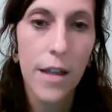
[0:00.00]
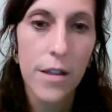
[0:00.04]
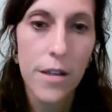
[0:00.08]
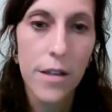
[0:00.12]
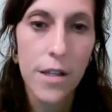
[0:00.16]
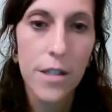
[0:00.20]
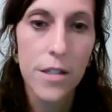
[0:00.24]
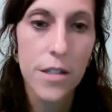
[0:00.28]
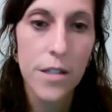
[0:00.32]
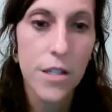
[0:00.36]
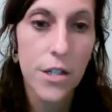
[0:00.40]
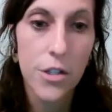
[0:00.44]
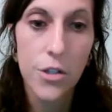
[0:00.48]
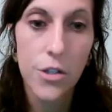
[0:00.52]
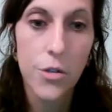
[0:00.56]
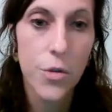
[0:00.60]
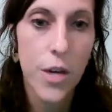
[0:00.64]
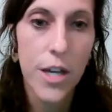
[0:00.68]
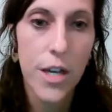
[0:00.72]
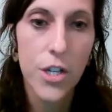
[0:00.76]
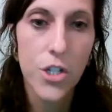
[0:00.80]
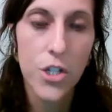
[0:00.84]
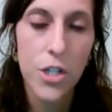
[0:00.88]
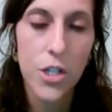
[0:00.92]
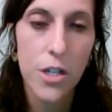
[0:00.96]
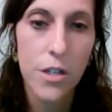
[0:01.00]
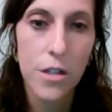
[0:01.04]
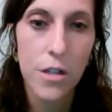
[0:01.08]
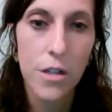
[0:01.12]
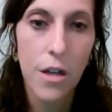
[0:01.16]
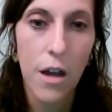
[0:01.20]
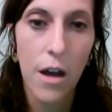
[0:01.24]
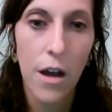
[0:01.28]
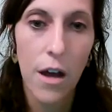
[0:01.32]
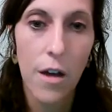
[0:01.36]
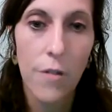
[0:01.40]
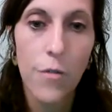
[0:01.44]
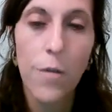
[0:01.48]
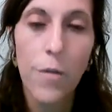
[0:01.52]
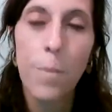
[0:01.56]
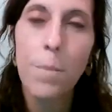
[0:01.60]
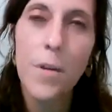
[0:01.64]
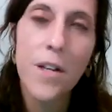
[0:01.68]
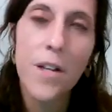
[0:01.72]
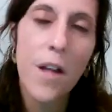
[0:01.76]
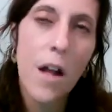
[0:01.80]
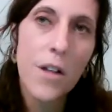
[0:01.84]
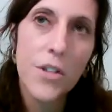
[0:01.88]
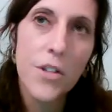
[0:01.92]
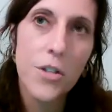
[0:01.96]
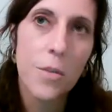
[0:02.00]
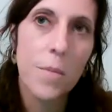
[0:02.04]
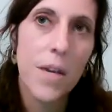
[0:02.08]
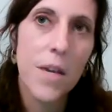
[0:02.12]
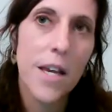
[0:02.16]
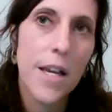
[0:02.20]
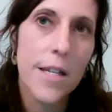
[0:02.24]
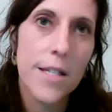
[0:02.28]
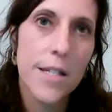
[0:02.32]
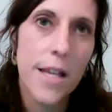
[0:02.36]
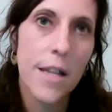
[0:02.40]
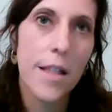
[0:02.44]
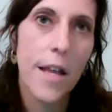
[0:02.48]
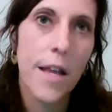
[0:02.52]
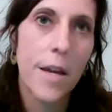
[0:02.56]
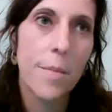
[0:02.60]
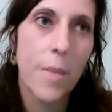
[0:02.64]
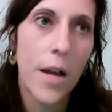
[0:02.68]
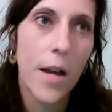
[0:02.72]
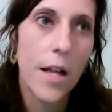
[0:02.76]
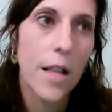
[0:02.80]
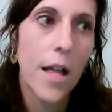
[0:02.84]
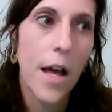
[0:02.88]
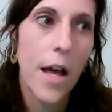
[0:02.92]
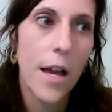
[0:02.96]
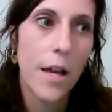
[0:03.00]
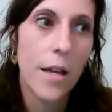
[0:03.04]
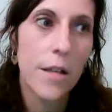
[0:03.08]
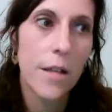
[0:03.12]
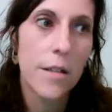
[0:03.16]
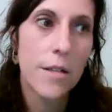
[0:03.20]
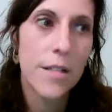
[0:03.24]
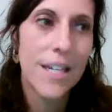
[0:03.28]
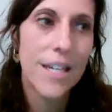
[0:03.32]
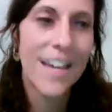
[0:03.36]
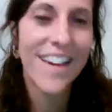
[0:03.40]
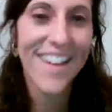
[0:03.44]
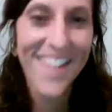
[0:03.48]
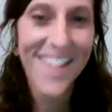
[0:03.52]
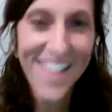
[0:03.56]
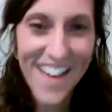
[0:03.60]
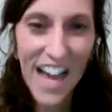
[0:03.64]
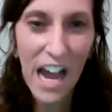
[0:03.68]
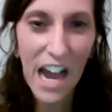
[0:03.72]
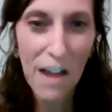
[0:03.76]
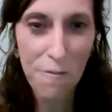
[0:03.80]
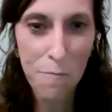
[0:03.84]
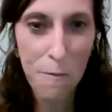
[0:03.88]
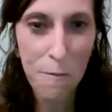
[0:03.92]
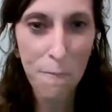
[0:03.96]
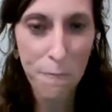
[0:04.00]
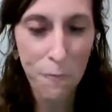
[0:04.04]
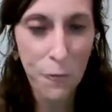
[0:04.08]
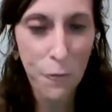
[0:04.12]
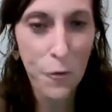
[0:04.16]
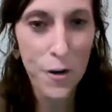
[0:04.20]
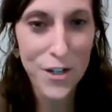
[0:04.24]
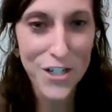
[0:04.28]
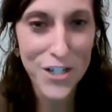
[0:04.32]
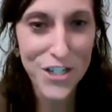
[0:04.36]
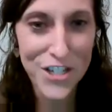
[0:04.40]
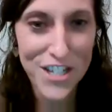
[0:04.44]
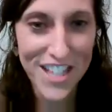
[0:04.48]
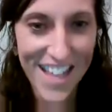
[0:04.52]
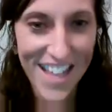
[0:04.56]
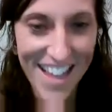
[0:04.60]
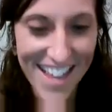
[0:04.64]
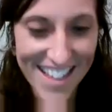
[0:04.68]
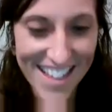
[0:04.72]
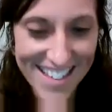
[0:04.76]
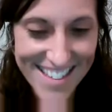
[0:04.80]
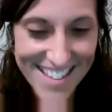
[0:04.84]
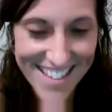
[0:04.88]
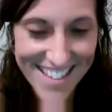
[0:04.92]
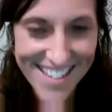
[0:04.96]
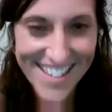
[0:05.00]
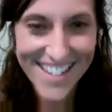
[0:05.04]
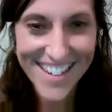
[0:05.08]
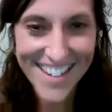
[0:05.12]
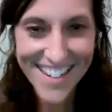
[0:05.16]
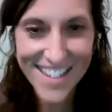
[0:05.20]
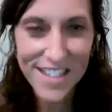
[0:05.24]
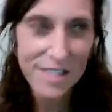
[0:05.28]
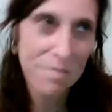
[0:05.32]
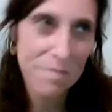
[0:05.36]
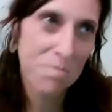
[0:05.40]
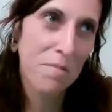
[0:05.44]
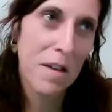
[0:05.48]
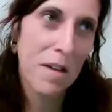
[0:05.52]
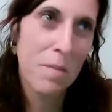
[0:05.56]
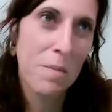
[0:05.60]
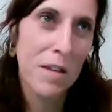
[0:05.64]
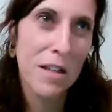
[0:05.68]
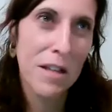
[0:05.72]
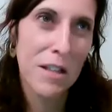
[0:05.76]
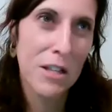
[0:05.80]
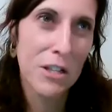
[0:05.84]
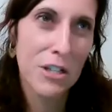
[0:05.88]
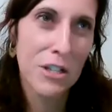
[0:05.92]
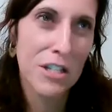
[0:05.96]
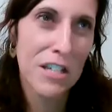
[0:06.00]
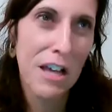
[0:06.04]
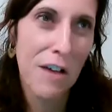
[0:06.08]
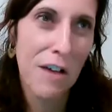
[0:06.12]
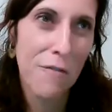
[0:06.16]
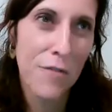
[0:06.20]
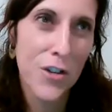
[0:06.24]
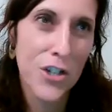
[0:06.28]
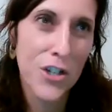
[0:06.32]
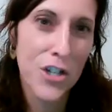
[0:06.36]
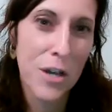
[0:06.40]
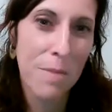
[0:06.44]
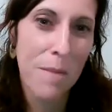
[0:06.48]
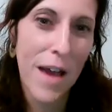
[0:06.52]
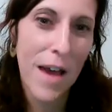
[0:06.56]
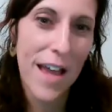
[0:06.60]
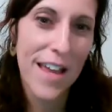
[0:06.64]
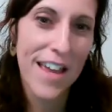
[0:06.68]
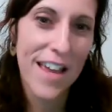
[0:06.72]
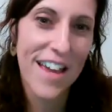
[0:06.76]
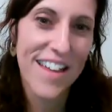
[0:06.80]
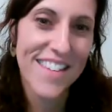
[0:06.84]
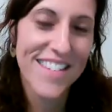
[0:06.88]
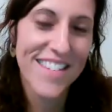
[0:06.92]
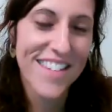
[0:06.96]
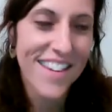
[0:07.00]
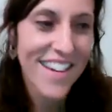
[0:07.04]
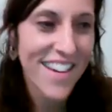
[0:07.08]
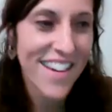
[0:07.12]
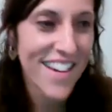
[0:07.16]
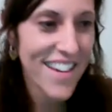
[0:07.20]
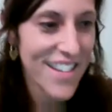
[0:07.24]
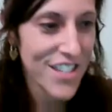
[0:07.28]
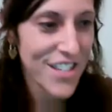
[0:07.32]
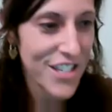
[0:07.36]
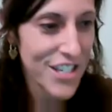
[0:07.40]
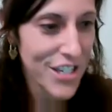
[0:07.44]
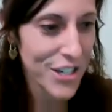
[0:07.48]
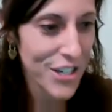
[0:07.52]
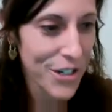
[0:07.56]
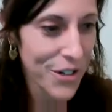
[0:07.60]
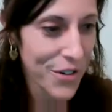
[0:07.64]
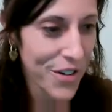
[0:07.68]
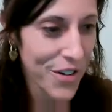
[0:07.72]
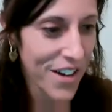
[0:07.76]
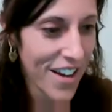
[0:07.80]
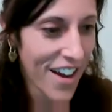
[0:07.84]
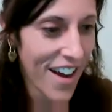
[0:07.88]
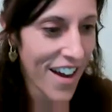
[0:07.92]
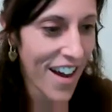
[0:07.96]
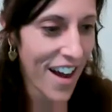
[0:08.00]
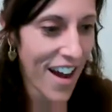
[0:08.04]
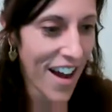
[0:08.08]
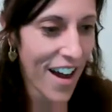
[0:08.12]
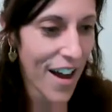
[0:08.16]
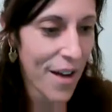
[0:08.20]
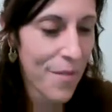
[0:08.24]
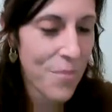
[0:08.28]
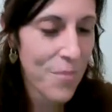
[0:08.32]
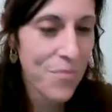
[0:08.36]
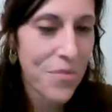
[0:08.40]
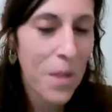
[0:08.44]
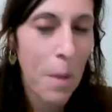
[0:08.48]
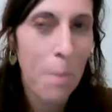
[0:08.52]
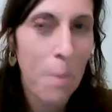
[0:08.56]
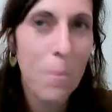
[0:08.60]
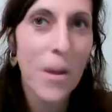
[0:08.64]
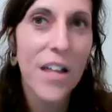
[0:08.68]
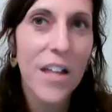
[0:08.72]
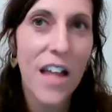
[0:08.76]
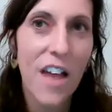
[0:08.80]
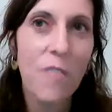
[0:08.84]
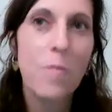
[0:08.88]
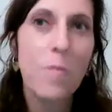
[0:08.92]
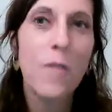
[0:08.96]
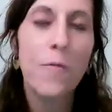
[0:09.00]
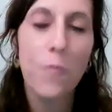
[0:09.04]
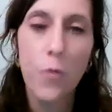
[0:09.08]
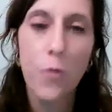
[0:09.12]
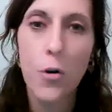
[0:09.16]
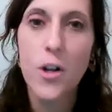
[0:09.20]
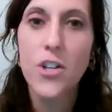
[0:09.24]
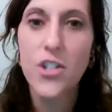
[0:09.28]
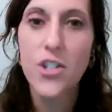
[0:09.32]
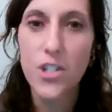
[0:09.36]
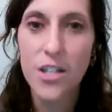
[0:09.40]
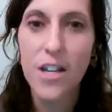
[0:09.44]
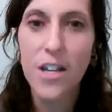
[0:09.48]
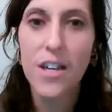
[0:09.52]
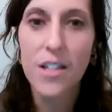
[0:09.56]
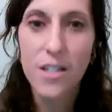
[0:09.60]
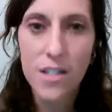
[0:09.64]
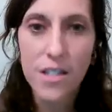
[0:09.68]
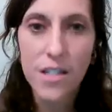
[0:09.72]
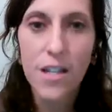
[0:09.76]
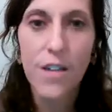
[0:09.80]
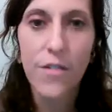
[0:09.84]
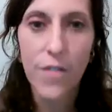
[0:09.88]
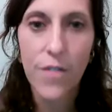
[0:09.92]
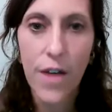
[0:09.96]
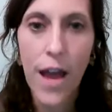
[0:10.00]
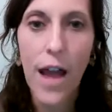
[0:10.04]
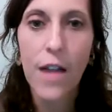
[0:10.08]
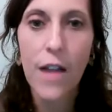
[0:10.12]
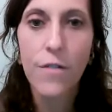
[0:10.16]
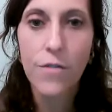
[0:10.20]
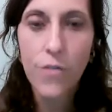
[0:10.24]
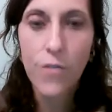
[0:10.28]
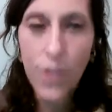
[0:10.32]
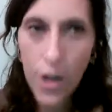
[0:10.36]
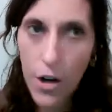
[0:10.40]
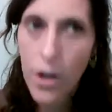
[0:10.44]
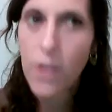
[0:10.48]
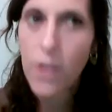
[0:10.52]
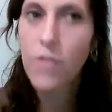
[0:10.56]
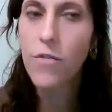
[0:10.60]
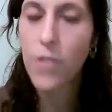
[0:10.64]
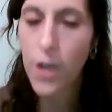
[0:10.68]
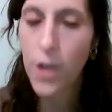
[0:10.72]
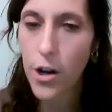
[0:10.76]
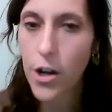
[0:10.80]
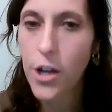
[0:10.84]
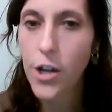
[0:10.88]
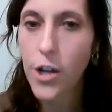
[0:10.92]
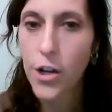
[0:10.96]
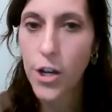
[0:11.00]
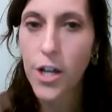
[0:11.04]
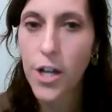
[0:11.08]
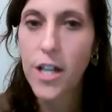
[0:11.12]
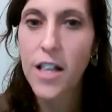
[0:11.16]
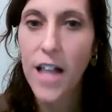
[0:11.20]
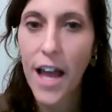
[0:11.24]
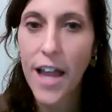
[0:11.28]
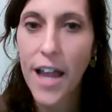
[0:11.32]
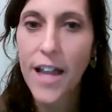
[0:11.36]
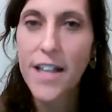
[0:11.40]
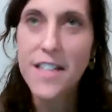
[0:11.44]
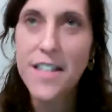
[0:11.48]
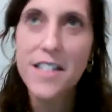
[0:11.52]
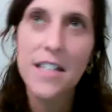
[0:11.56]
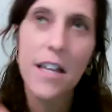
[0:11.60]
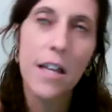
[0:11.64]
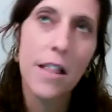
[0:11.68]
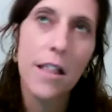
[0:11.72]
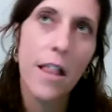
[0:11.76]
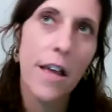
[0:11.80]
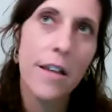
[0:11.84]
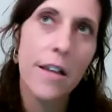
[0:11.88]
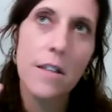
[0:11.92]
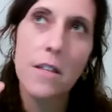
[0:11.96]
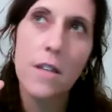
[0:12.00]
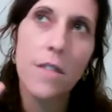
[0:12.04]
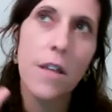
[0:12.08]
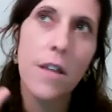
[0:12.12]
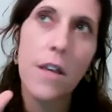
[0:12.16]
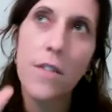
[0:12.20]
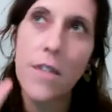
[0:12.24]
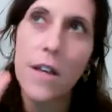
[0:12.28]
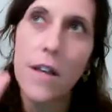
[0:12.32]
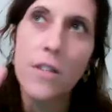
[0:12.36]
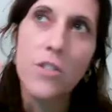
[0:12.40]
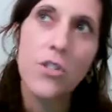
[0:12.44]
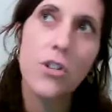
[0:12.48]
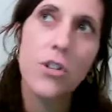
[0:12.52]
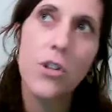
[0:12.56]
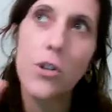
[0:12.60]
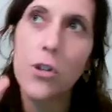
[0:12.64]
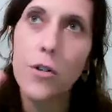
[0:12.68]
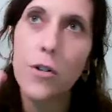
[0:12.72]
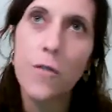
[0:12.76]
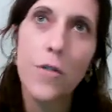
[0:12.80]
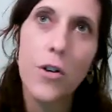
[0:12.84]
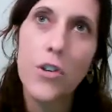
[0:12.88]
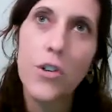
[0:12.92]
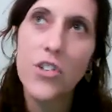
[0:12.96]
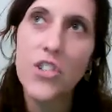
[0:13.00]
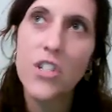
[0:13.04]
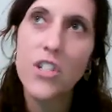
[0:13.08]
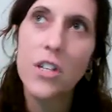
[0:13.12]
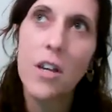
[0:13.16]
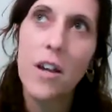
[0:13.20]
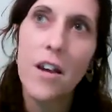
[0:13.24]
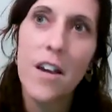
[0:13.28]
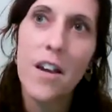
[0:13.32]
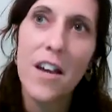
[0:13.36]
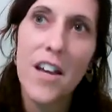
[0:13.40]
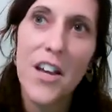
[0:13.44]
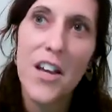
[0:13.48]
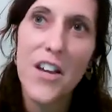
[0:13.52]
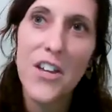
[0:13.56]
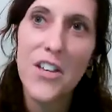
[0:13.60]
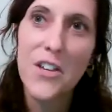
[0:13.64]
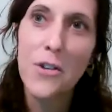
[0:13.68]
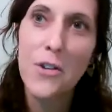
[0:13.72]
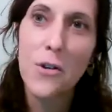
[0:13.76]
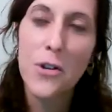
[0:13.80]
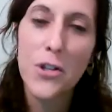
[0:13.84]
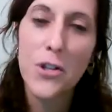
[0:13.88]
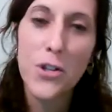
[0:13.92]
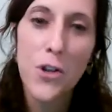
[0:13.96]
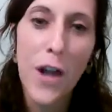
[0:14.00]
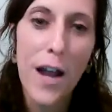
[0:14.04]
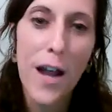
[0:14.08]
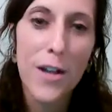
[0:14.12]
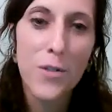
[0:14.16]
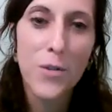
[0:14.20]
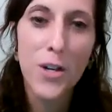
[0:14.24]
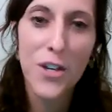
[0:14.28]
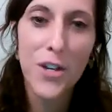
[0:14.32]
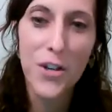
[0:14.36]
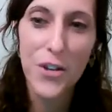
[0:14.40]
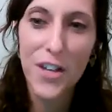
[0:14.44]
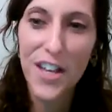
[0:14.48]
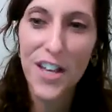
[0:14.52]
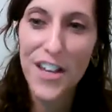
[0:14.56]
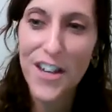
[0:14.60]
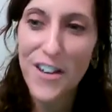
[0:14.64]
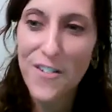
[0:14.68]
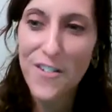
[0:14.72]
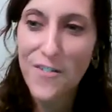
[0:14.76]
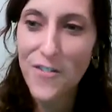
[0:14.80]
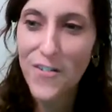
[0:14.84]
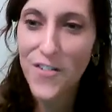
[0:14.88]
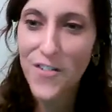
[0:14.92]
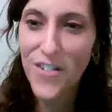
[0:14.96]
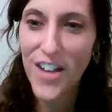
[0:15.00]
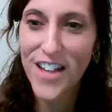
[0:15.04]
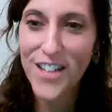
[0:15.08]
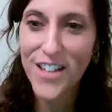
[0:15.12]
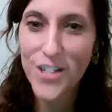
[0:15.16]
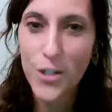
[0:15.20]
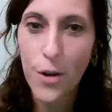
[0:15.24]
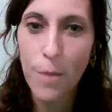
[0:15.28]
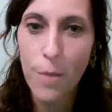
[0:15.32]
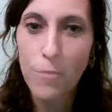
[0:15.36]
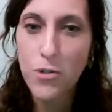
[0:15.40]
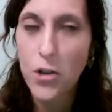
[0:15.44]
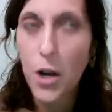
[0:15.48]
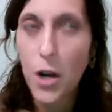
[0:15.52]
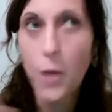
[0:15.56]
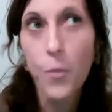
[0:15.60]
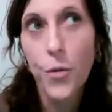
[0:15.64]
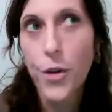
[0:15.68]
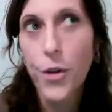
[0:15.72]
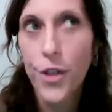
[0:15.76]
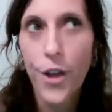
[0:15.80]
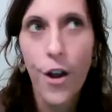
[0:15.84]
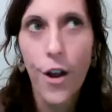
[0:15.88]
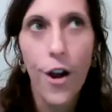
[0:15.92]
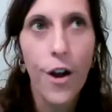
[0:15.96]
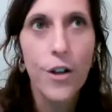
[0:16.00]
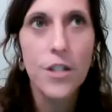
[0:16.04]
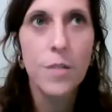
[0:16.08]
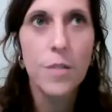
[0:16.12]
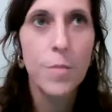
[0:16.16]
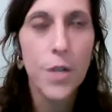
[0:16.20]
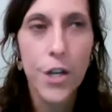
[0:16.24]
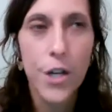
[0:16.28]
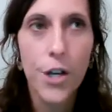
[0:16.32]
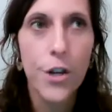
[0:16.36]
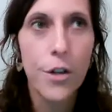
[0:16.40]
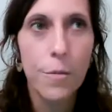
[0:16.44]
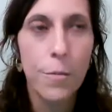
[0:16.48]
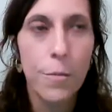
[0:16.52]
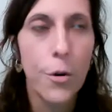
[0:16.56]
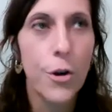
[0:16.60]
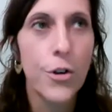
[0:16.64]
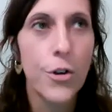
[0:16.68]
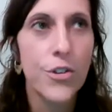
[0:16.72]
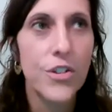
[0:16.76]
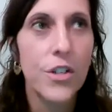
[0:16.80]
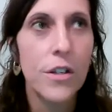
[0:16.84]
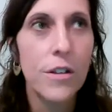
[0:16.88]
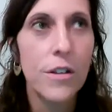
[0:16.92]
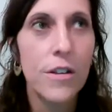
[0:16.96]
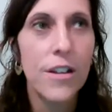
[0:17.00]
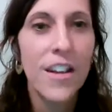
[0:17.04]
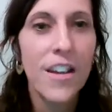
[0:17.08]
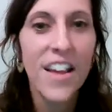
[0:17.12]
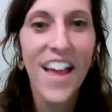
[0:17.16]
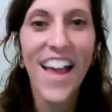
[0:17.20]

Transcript: continuation of, but also because I like my clients. I've been fortunate. Might be a little selfish on my end too. But I've been fortunate to have had very, very good clients. And I like to think that's the universe. You attract what you give. And so I'm trying really hard to be a good person.